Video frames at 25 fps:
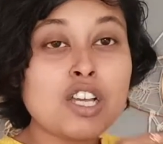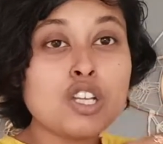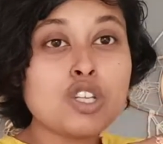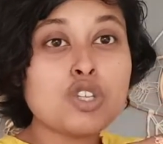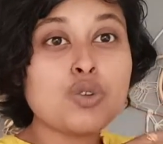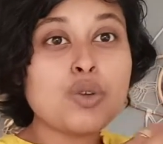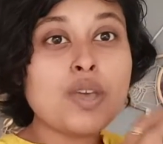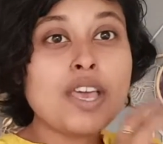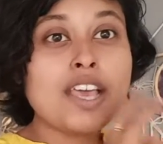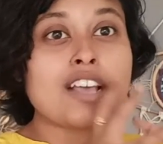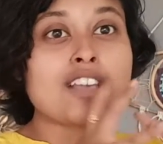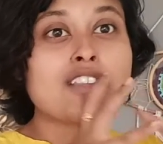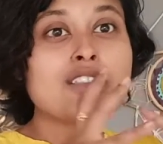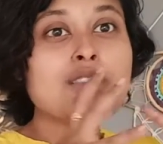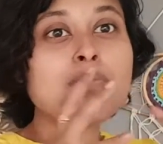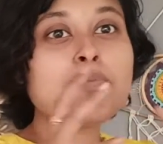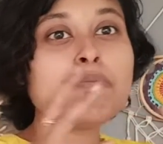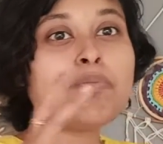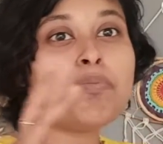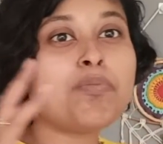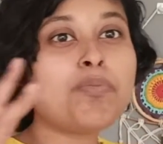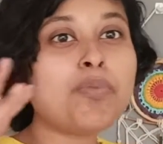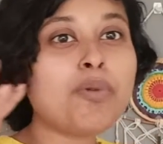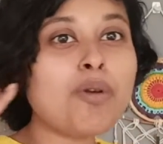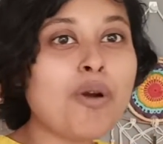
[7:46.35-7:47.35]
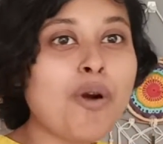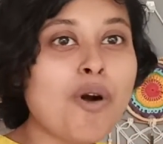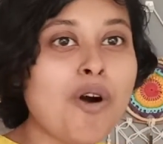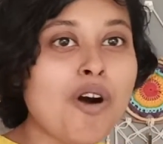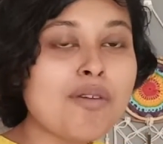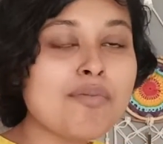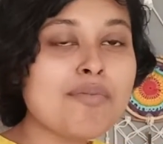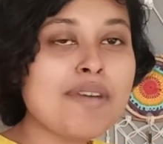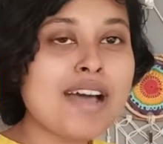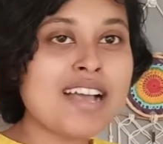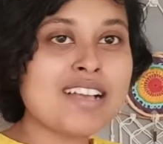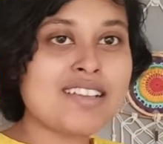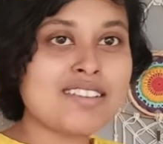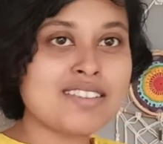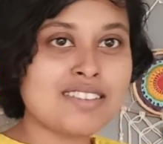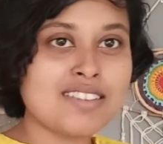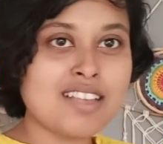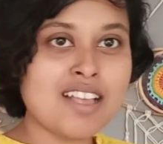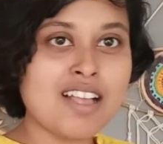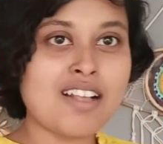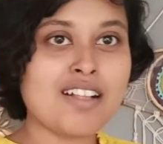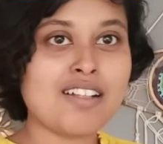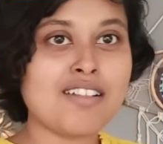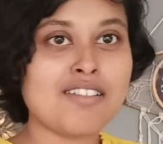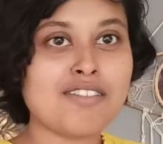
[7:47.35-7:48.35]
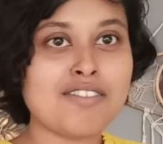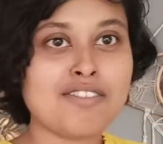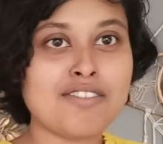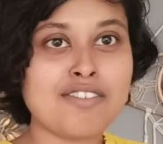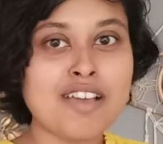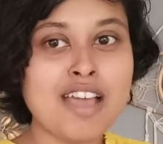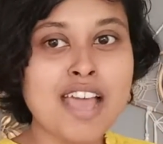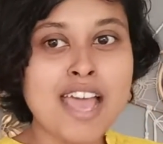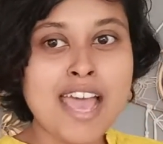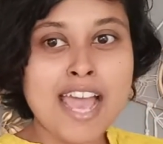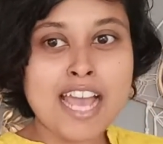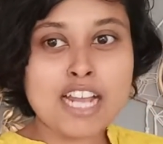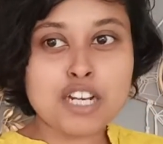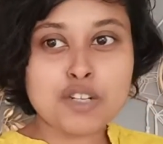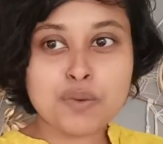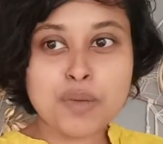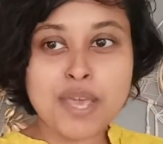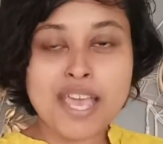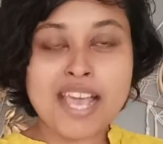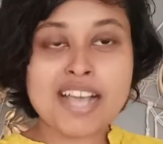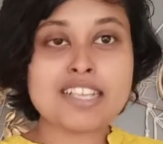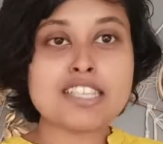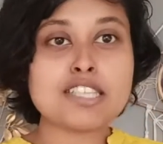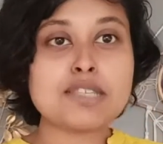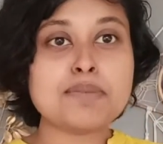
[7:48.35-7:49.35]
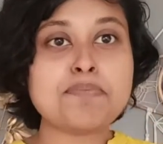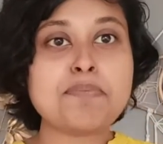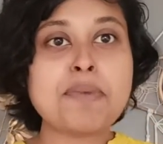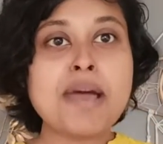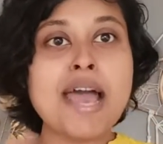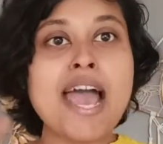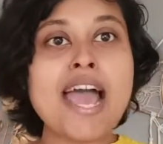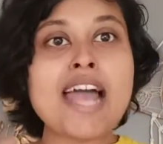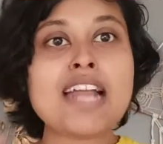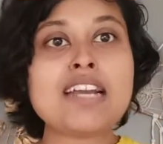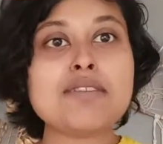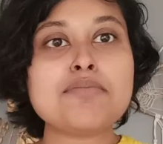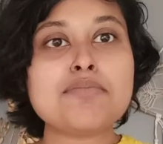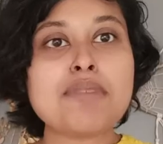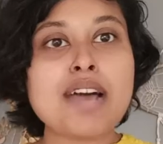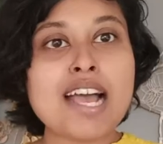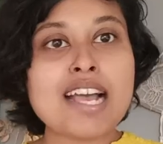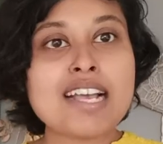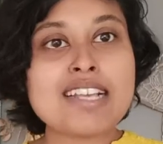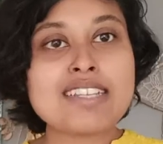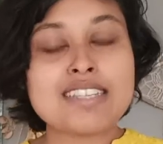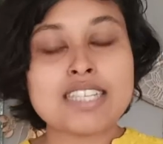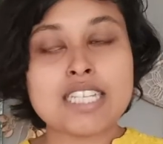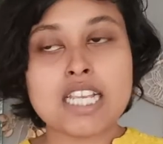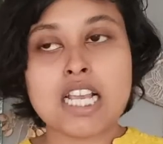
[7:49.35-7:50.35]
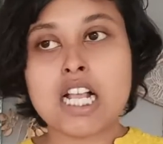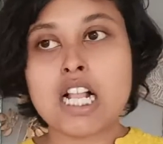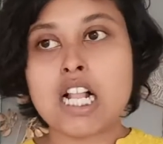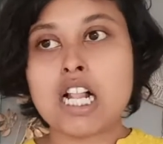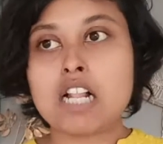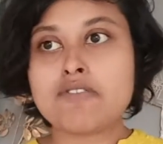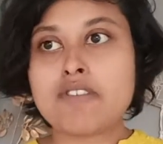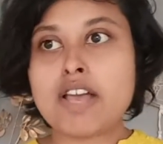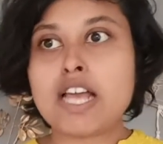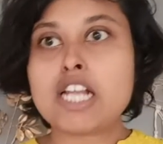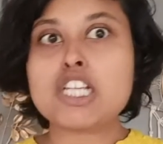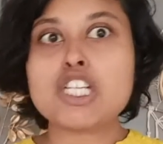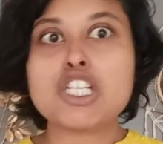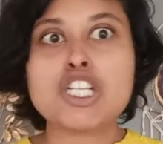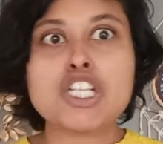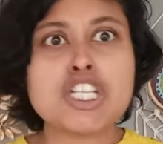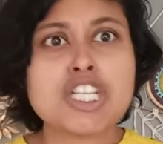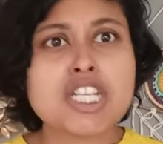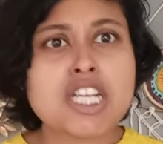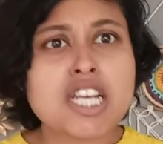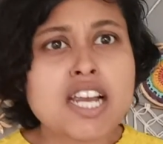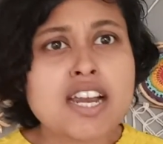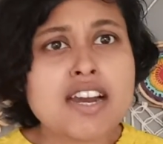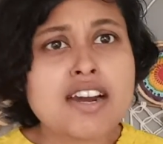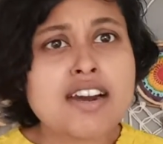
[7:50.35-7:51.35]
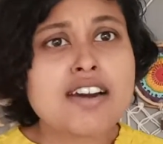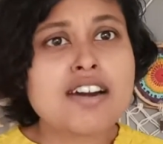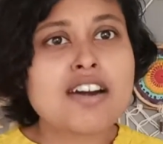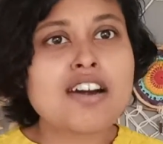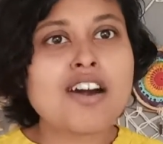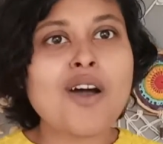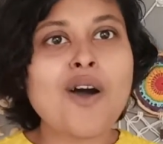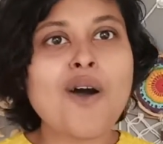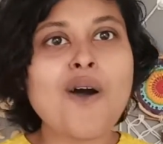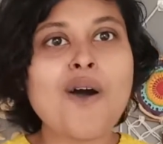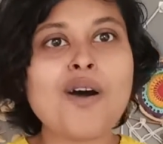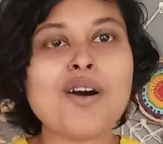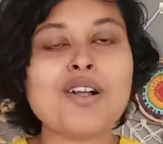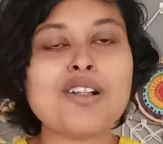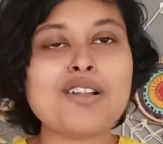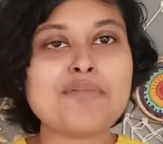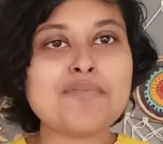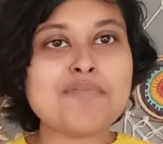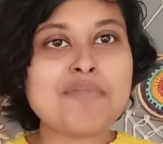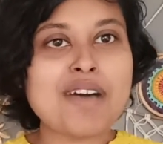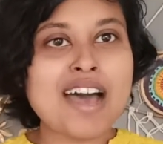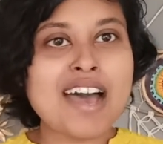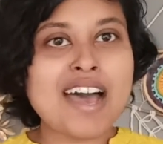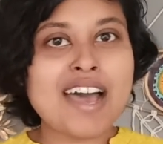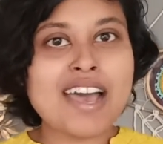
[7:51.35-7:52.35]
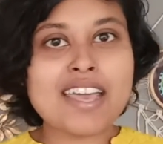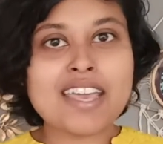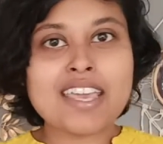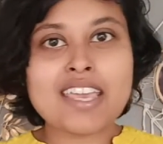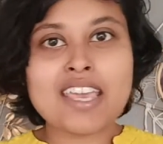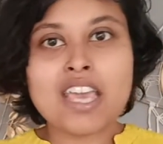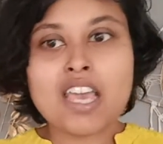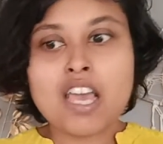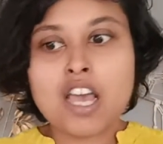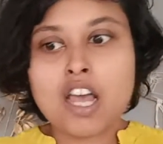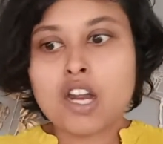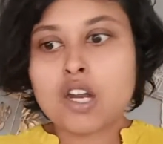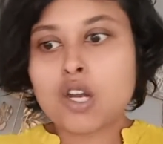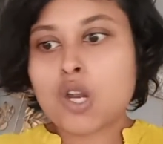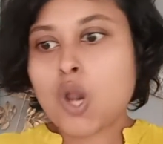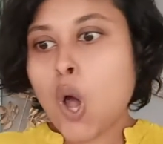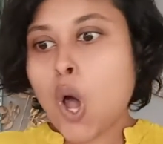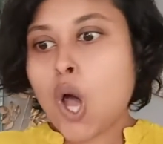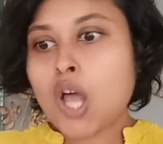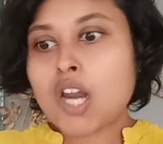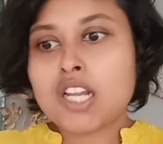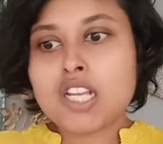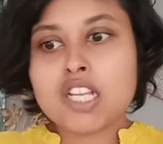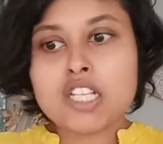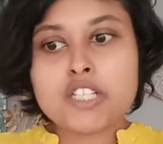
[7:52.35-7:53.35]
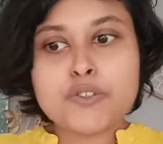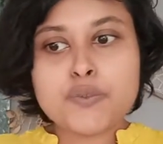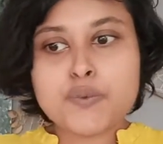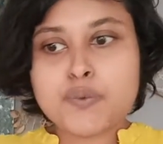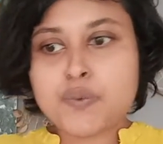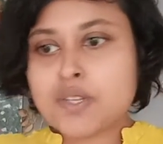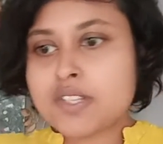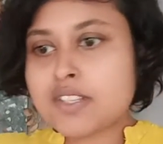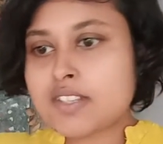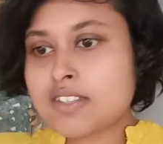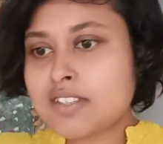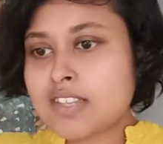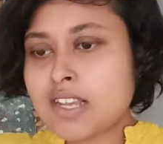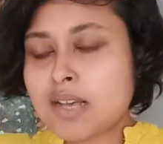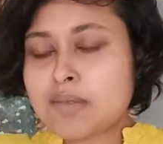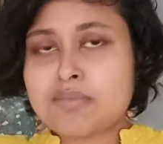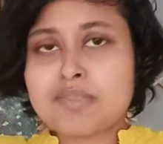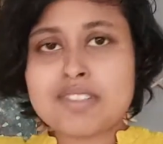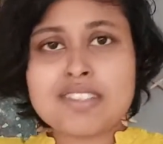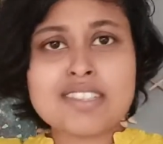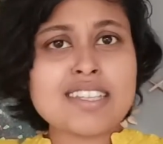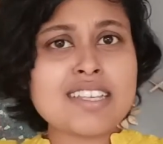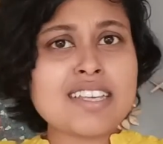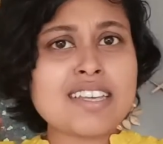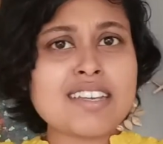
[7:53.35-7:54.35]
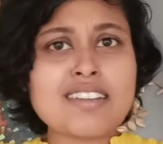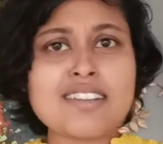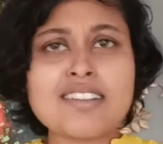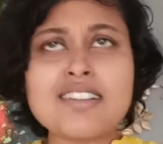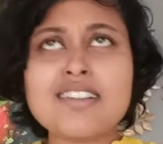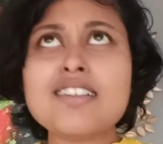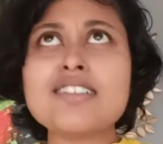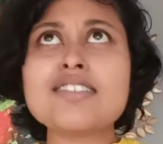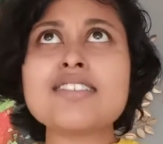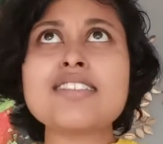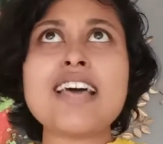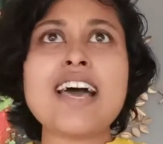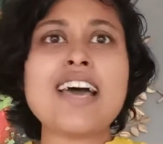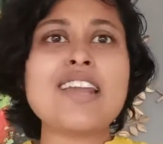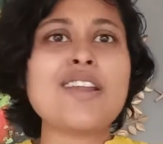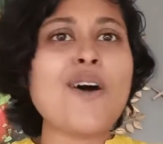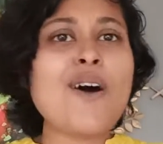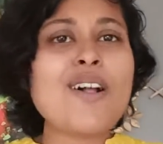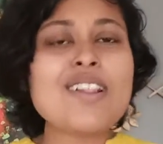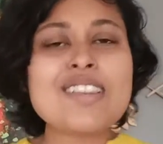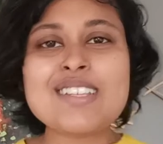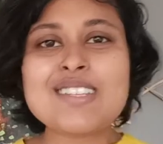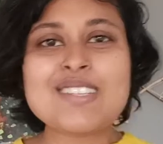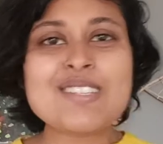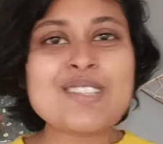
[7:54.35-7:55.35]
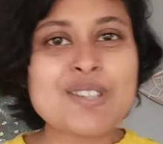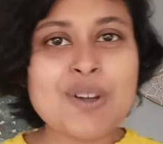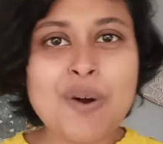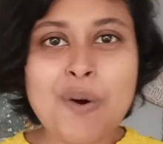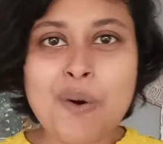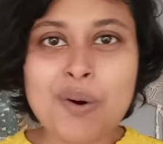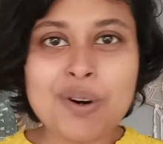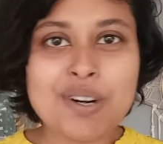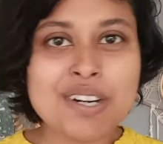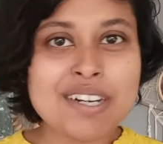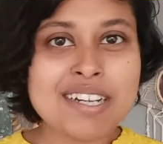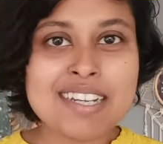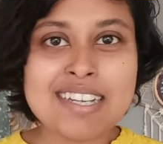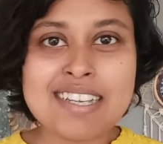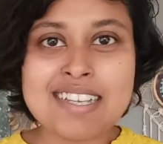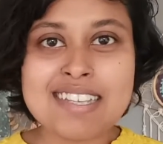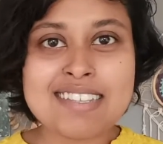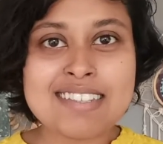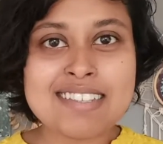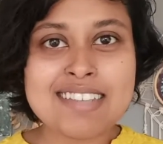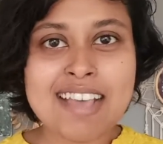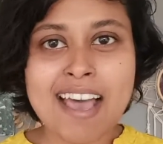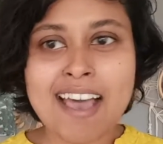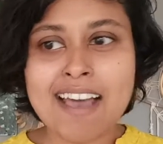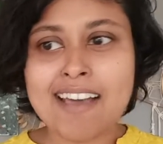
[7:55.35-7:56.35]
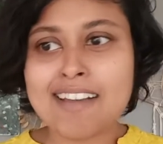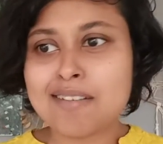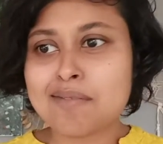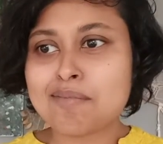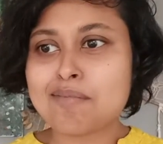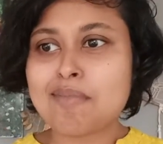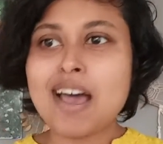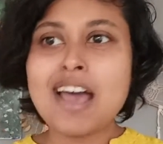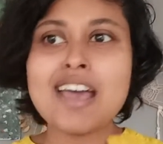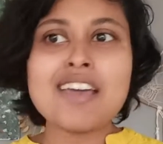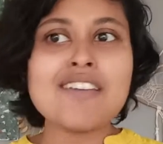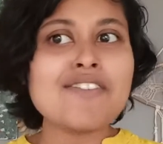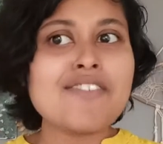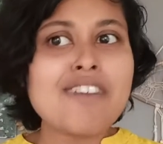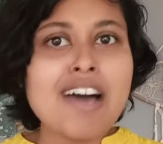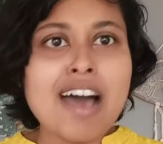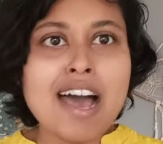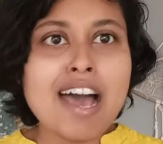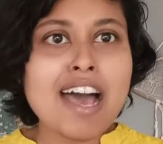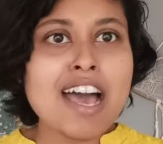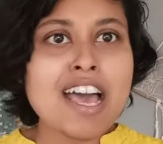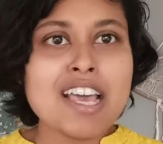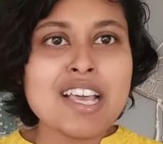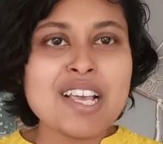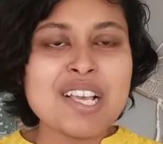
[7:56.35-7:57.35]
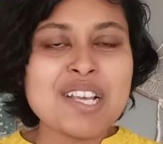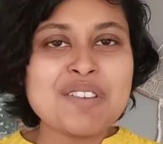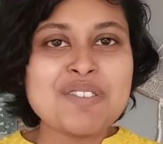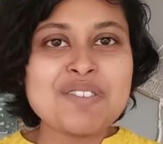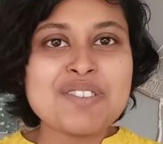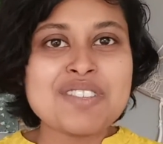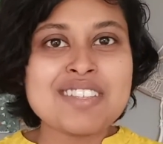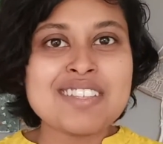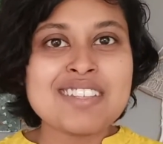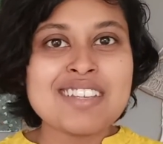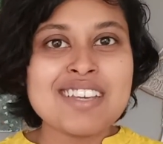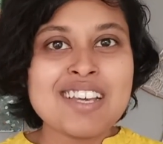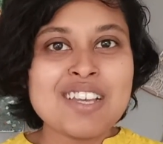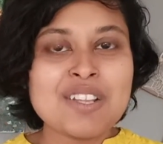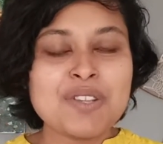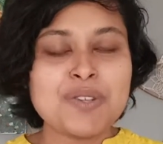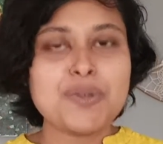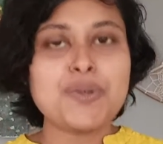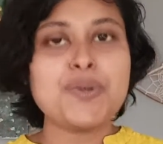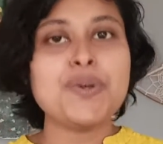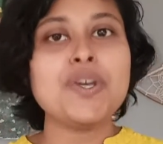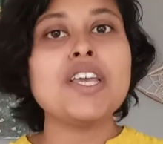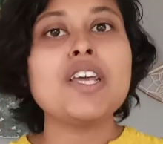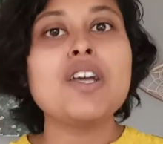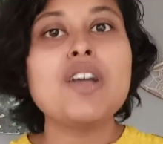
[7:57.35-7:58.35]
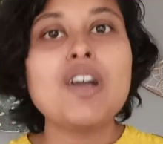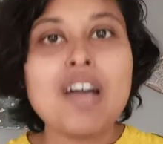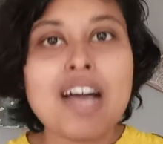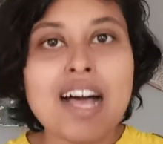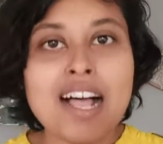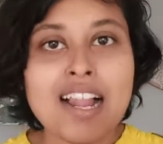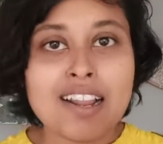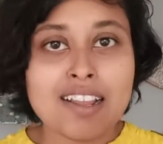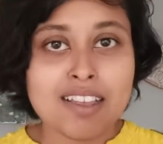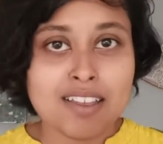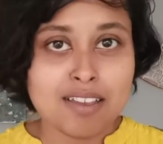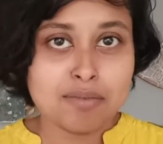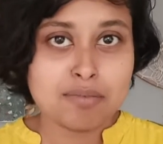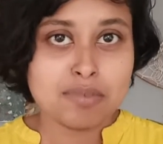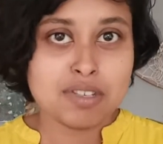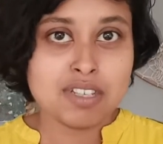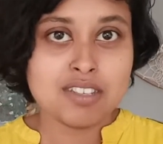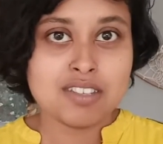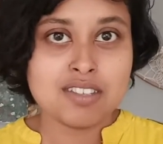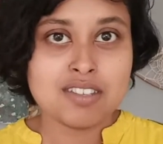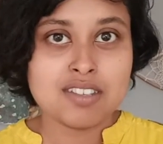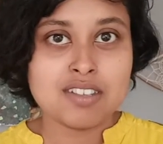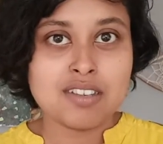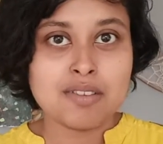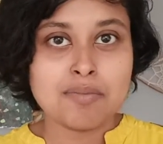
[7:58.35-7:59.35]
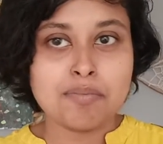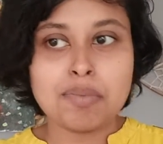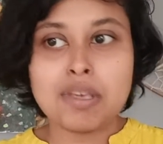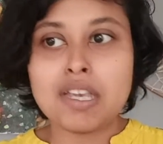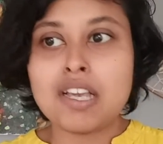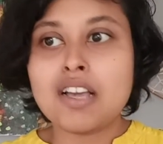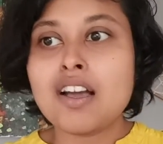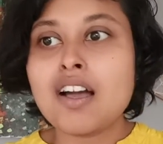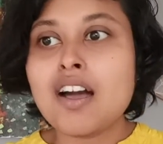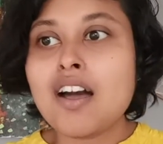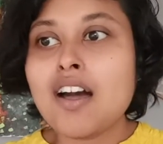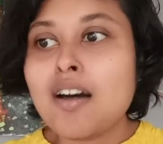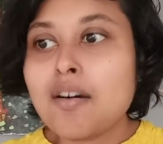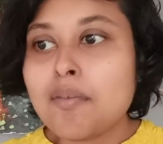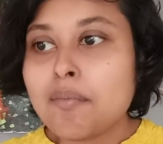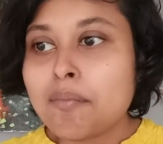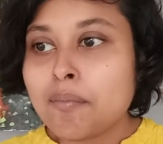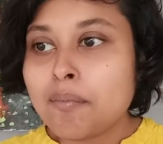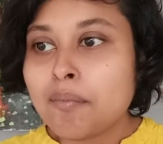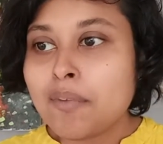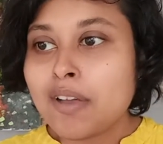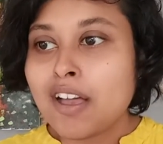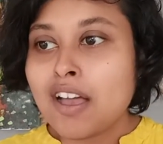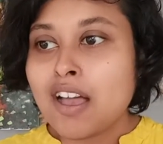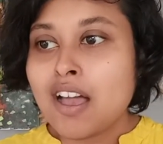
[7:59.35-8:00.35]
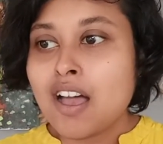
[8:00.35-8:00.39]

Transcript: to explore myself and to expand myself and share all my knowledge, wisdom, skills and all the stories and my vibes through Ego Alchemist. Become